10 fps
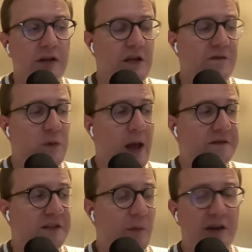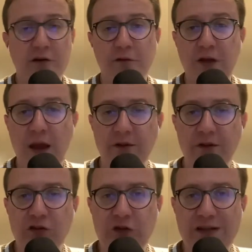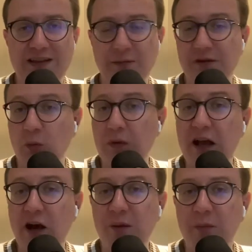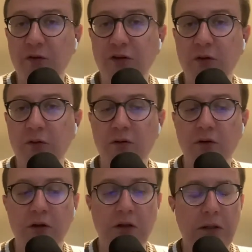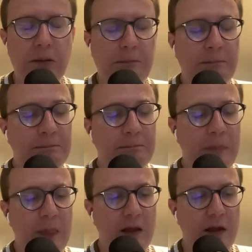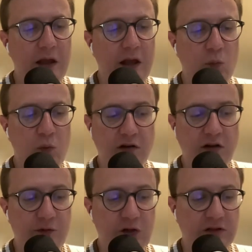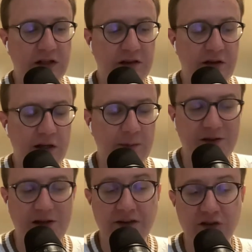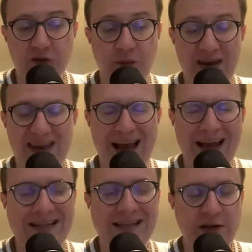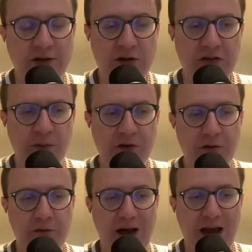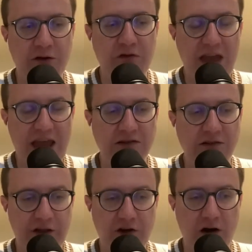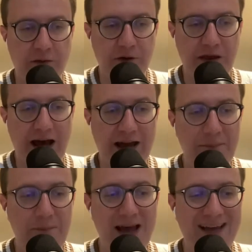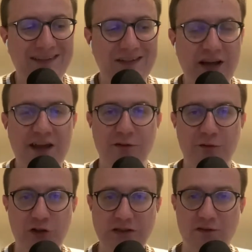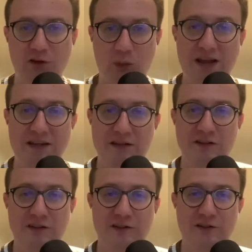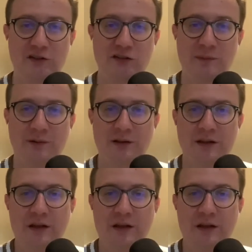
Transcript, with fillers: If you have someone in your family tree, that's something that we help people do. Um, and we'll help you collect the documents. I just spent nine years to put the final nail in the coffin that I am not entitled to Lithuanian citizenship.